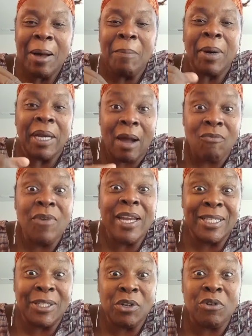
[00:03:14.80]
But I'm
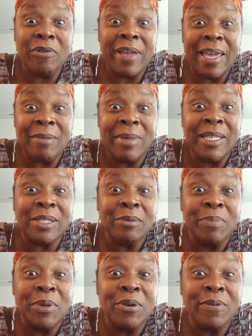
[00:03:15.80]
ready to create me
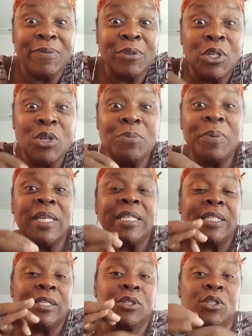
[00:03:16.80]
some beautiful new
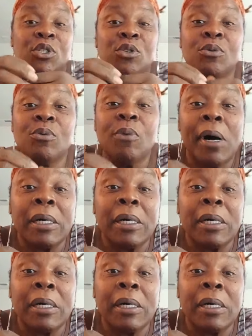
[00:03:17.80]
pieces too.